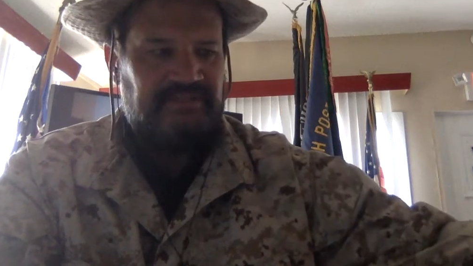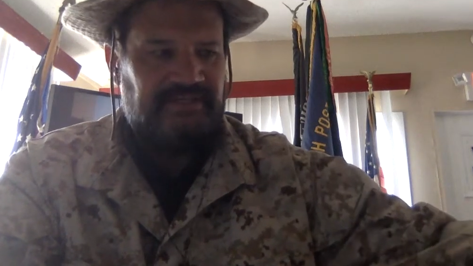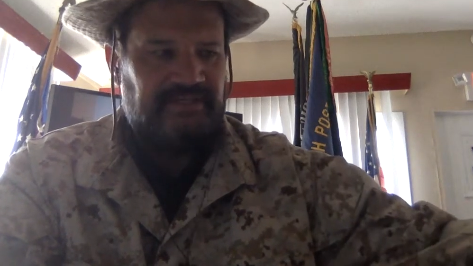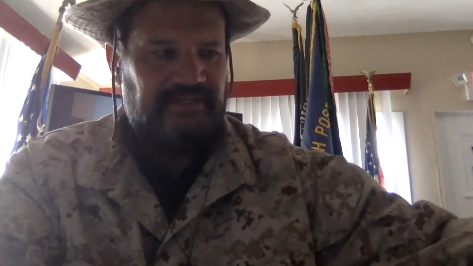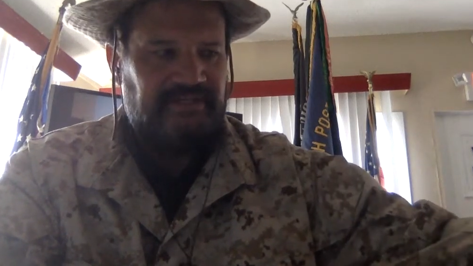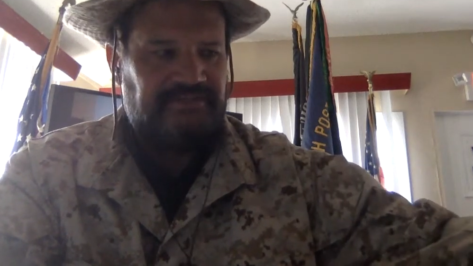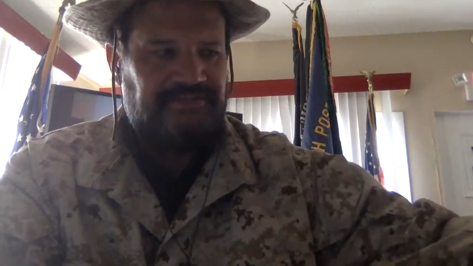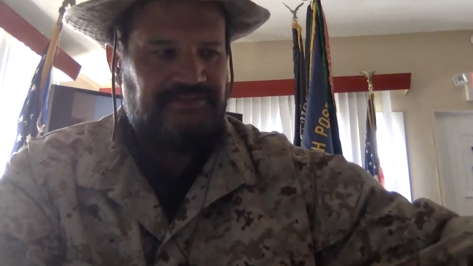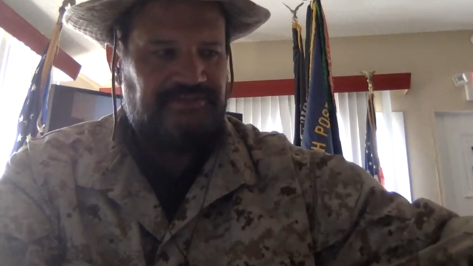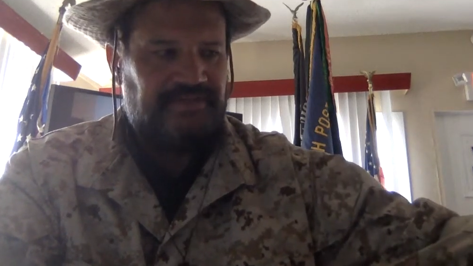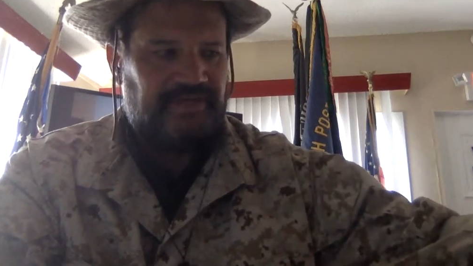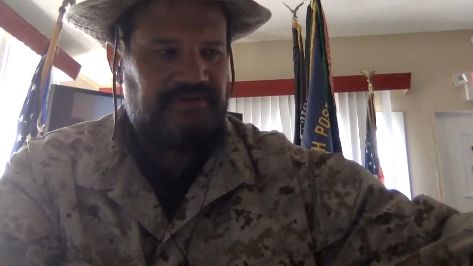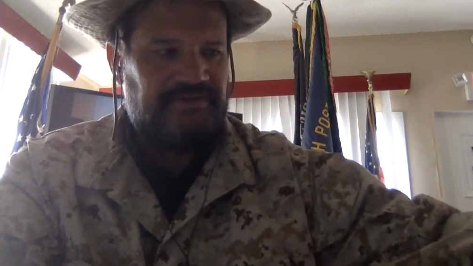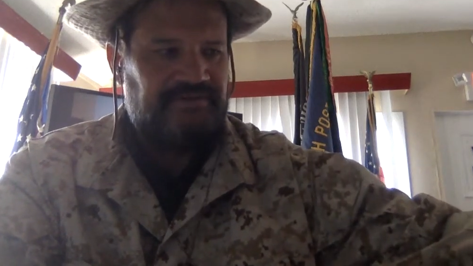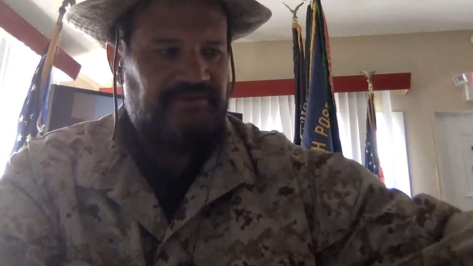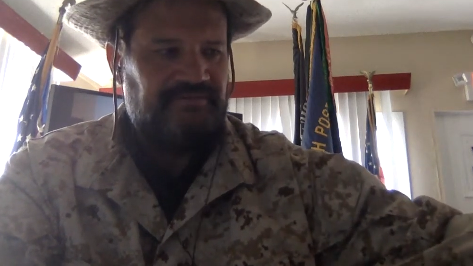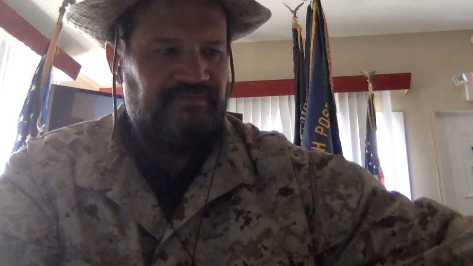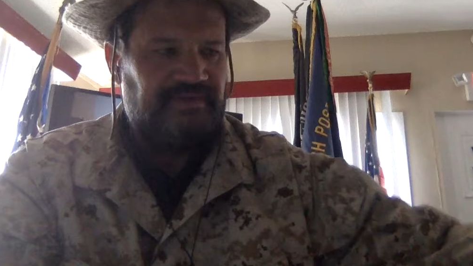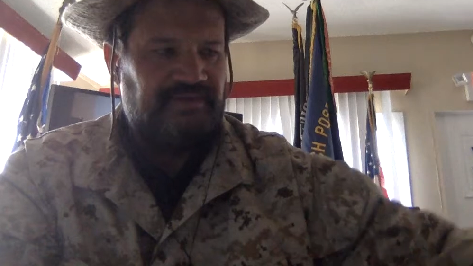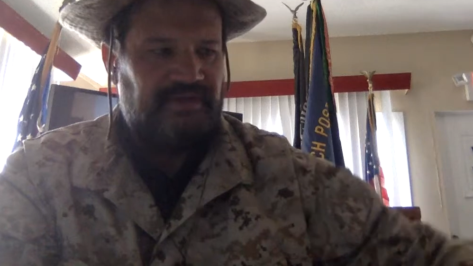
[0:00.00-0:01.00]

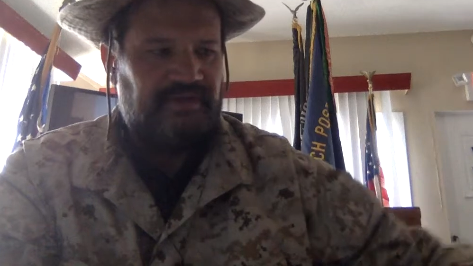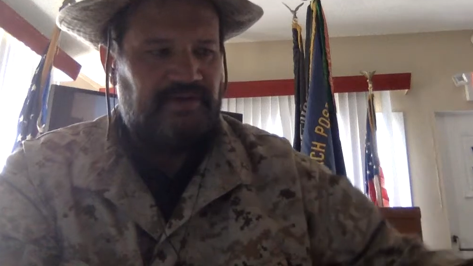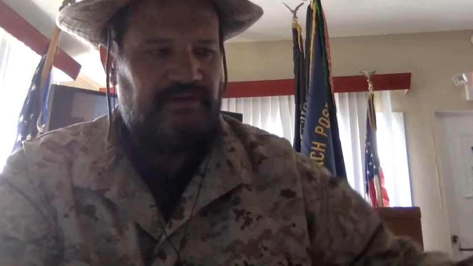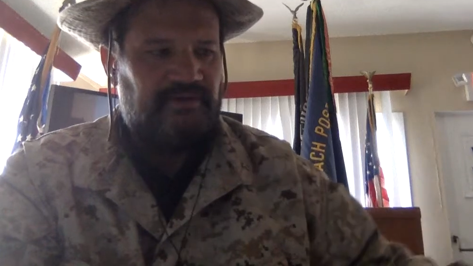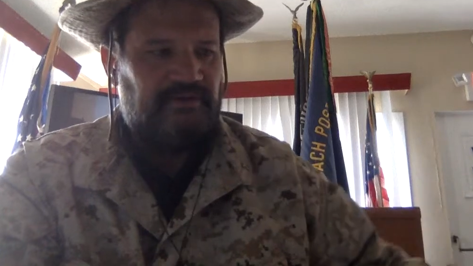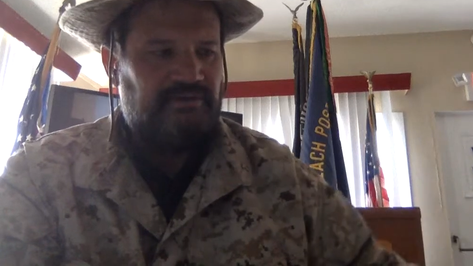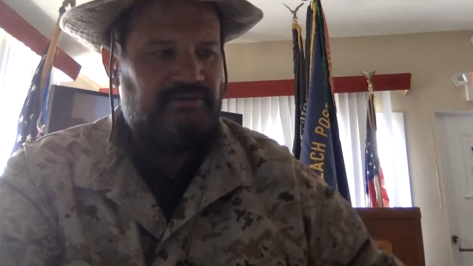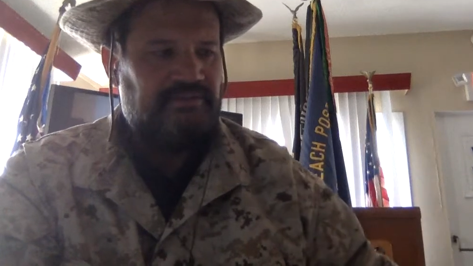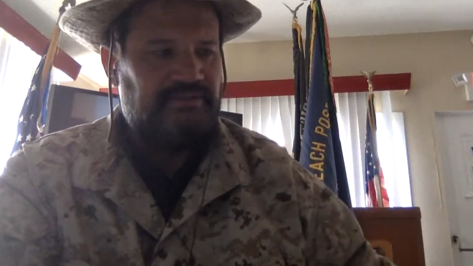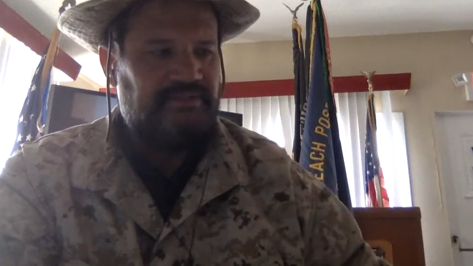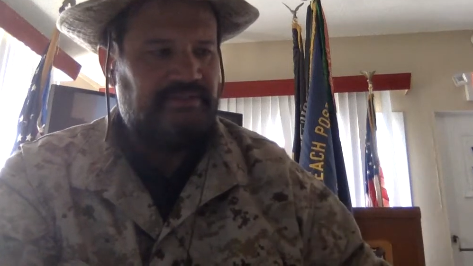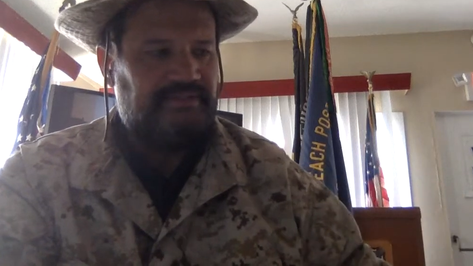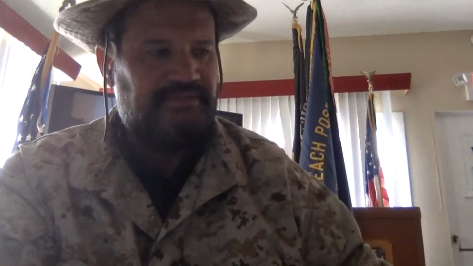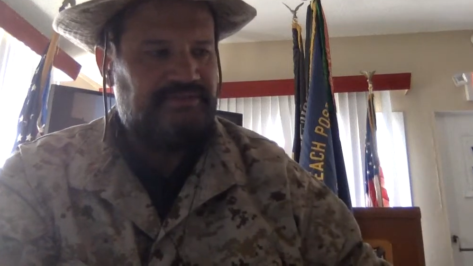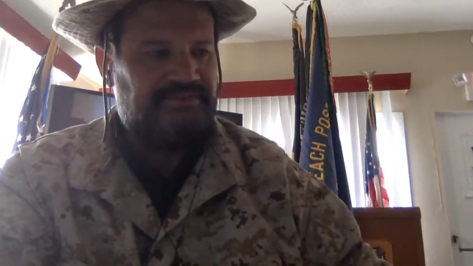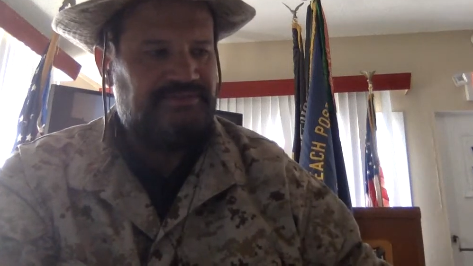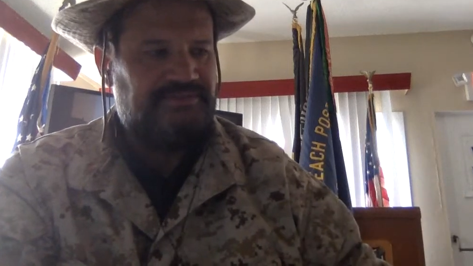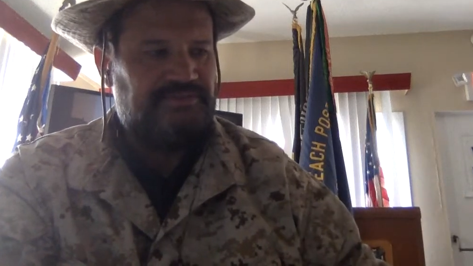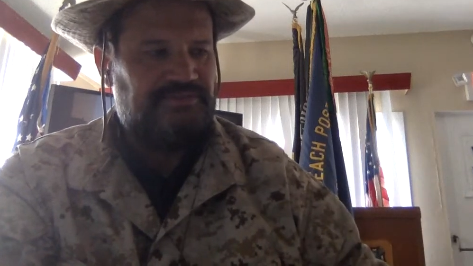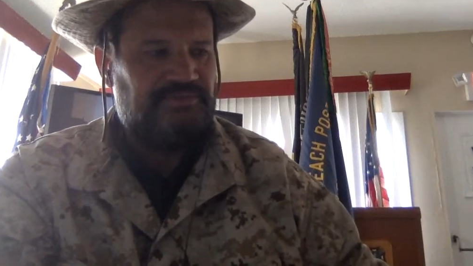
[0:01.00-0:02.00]
introductory video
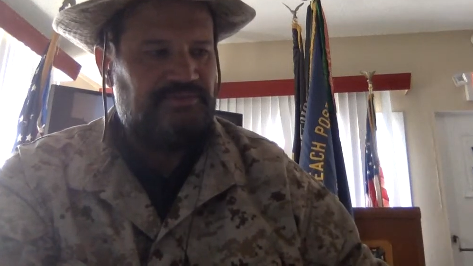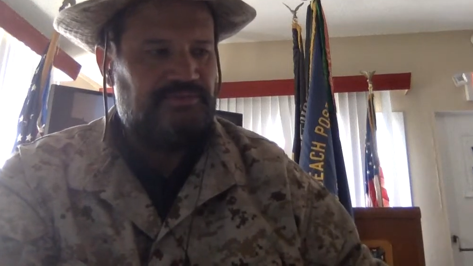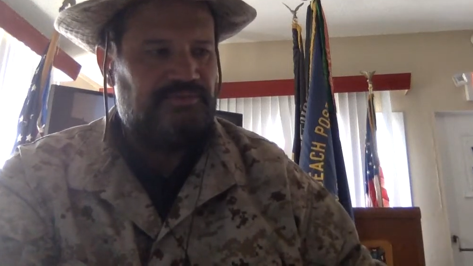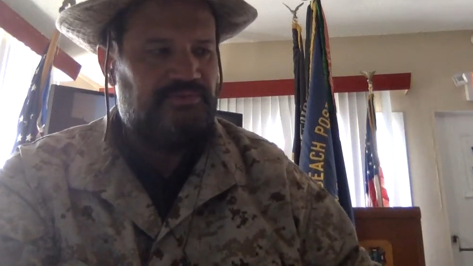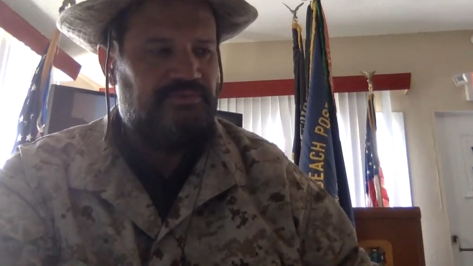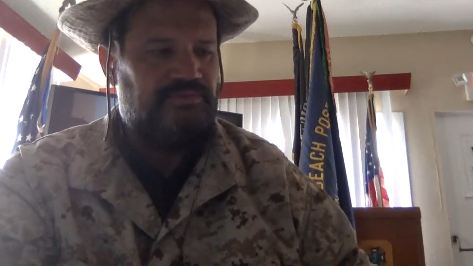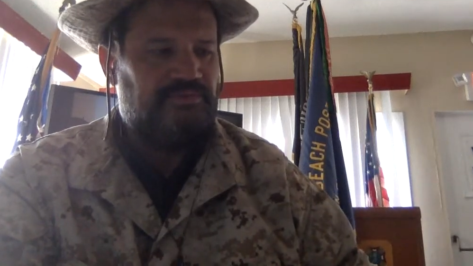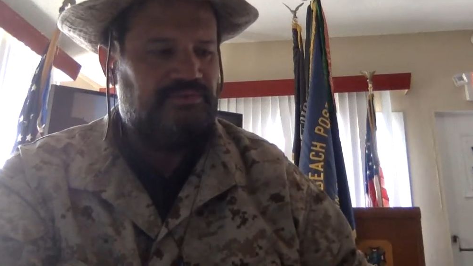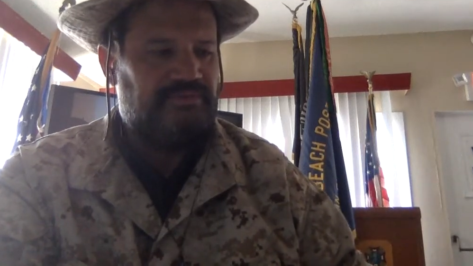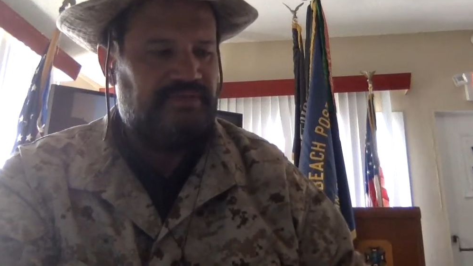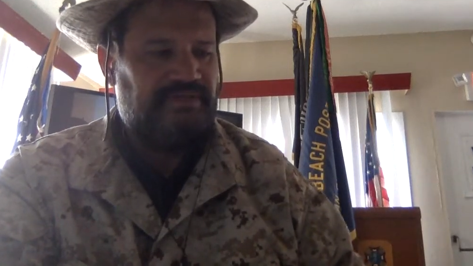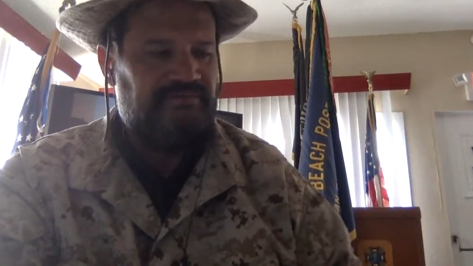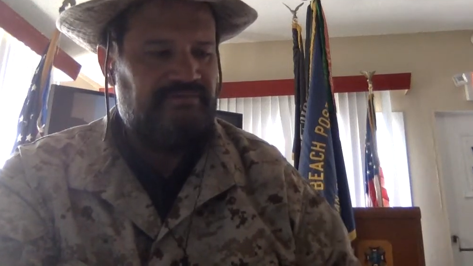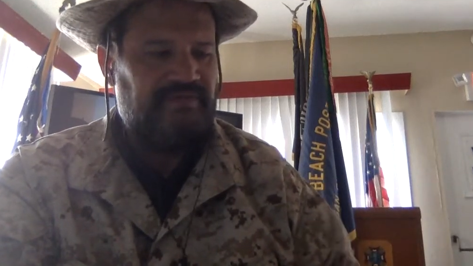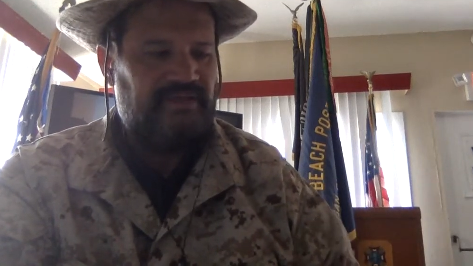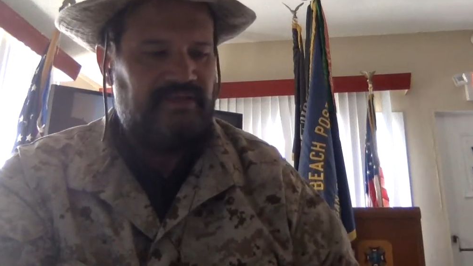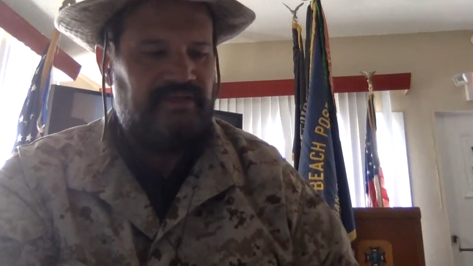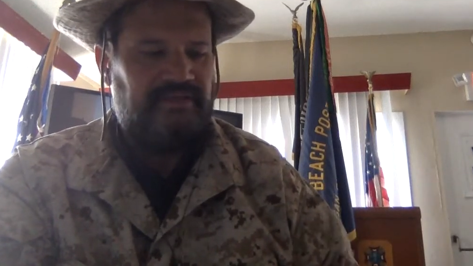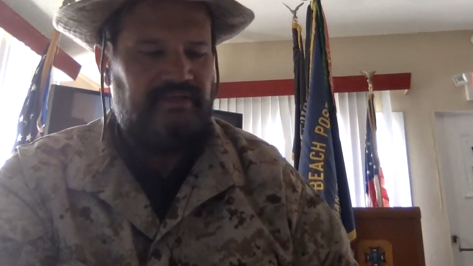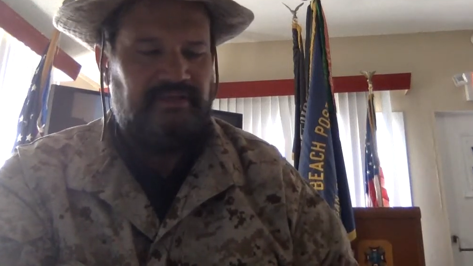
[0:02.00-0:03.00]
is to
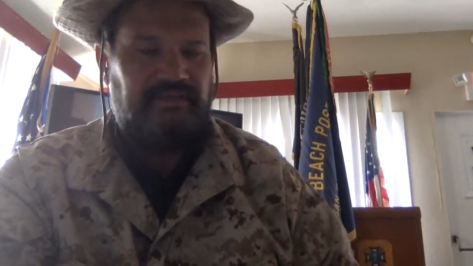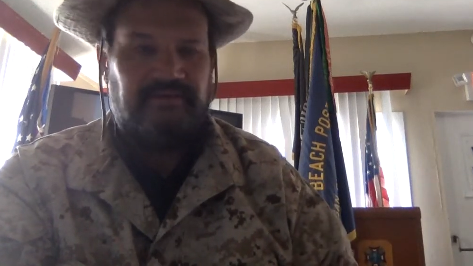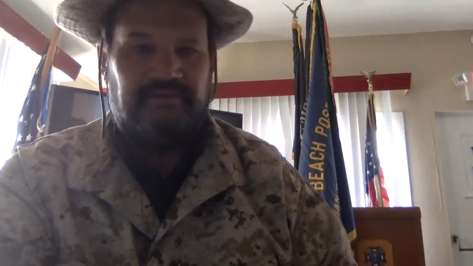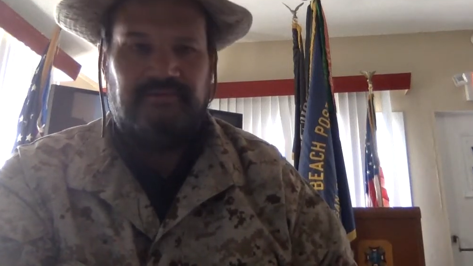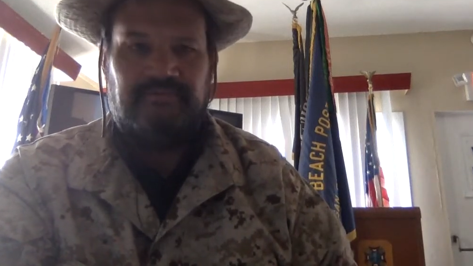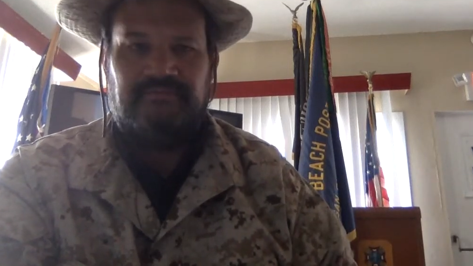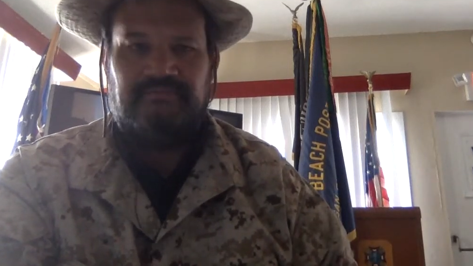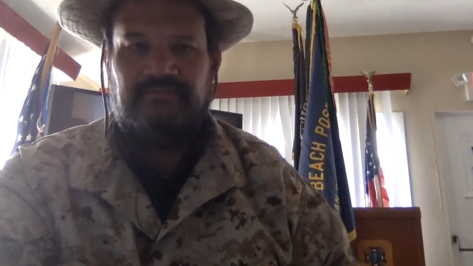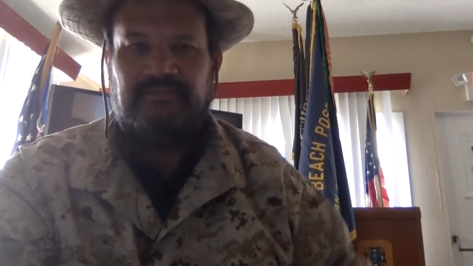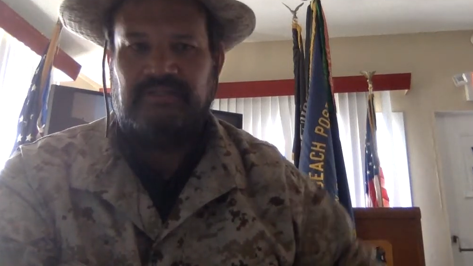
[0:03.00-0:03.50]
give a